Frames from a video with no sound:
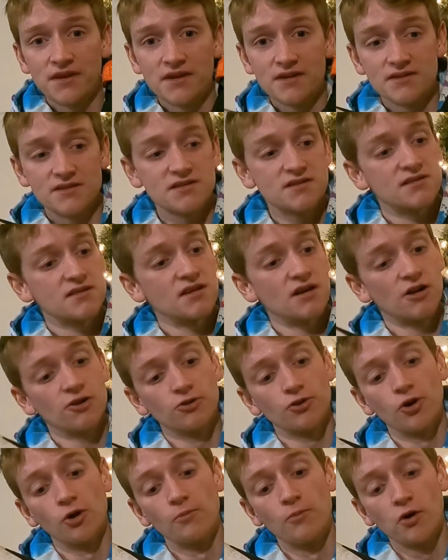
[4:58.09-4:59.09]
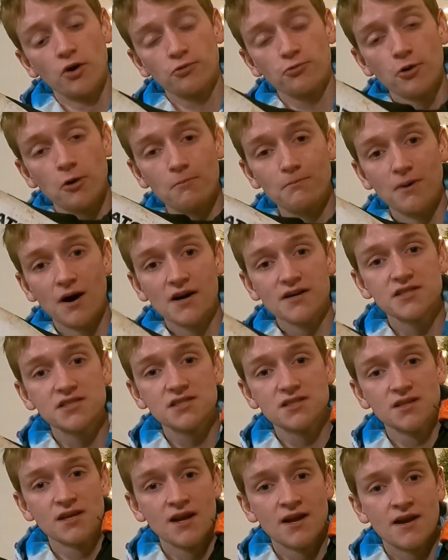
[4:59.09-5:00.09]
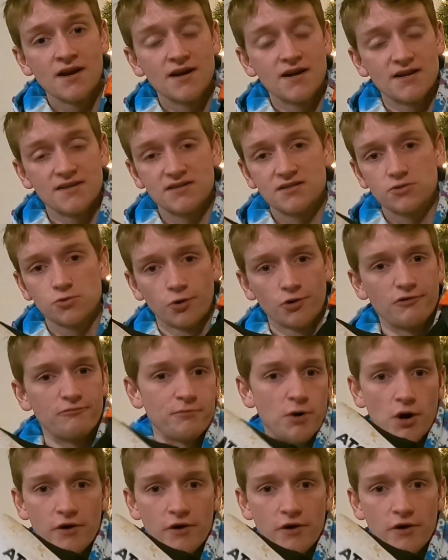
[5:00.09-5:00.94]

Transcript: It's a little more robust, and it's sort of